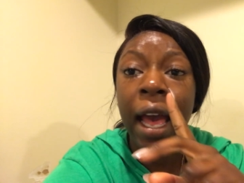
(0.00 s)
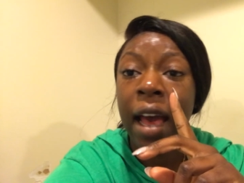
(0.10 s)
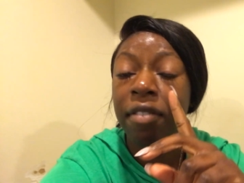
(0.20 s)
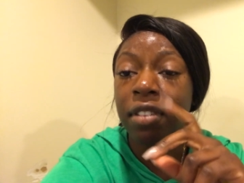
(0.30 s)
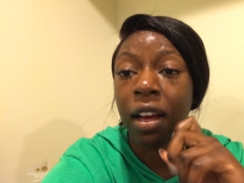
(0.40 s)
I
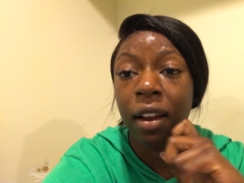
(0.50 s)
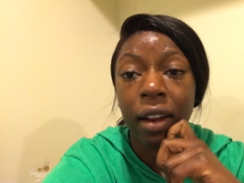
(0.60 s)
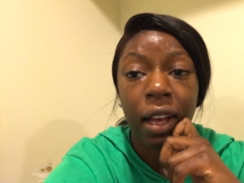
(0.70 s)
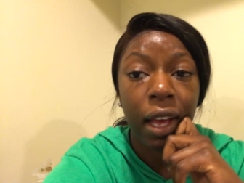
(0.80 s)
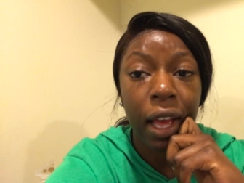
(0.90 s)
have
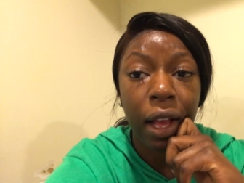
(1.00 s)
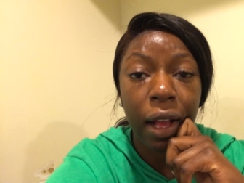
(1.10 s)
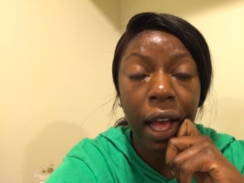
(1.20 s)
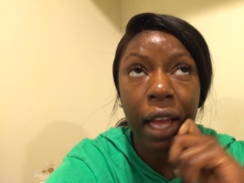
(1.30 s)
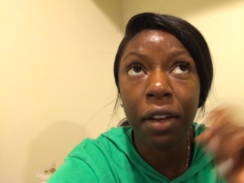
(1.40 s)
done
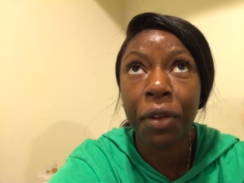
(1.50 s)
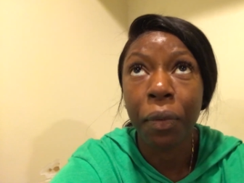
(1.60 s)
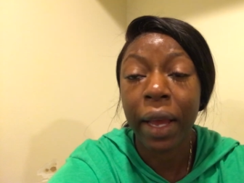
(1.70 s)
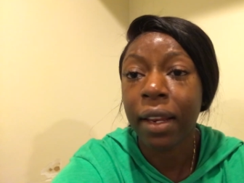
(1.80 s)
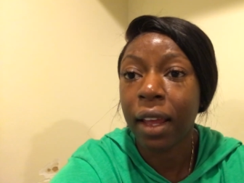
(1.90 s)
a I did a
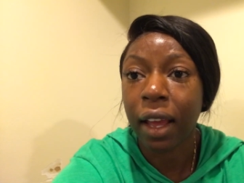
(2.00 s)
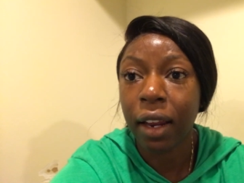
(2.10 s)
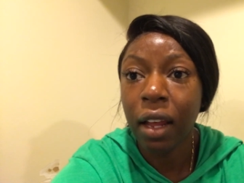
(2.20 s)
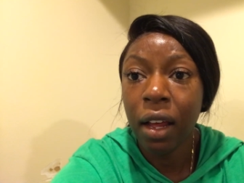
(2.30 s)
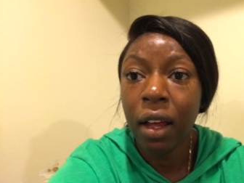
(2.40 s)
weight
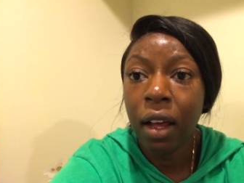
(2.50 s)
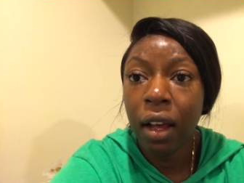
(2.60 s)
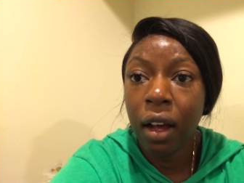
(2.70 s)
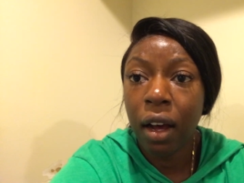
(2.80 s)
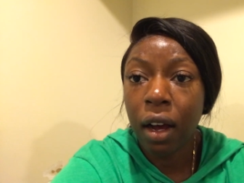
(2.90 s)
gain
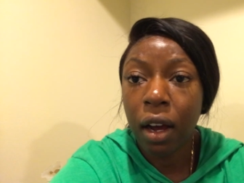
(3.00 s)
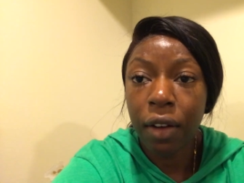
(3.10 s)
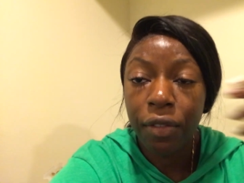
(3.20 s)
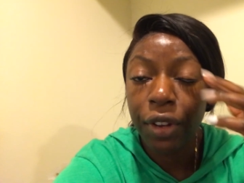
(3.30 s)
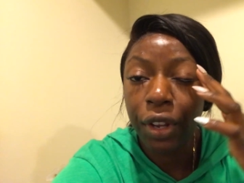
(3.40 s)

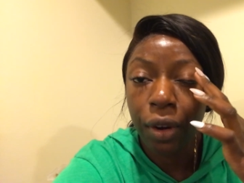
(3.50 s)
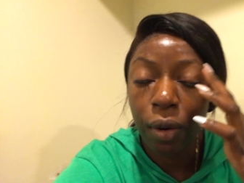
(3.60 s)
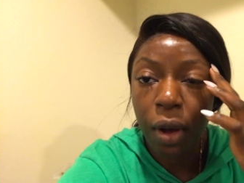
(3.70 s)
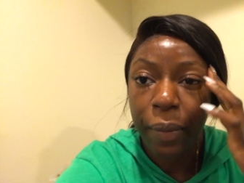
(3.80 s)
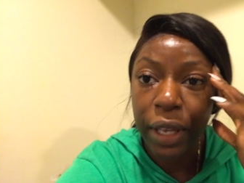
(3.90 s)
uh, video
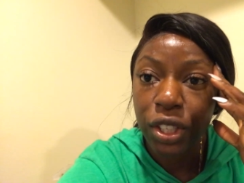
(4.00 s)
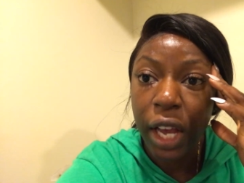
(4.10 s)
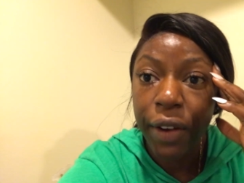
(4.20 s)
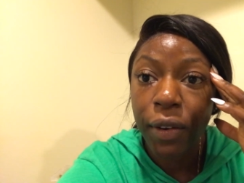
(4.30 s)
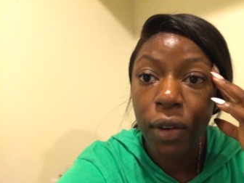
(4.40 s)
on my
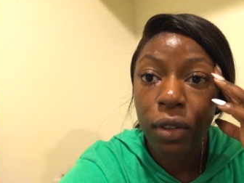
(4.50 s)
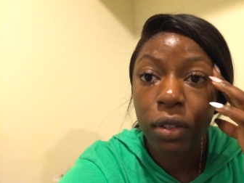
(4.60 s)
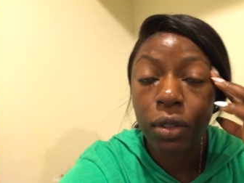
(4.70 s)
channel.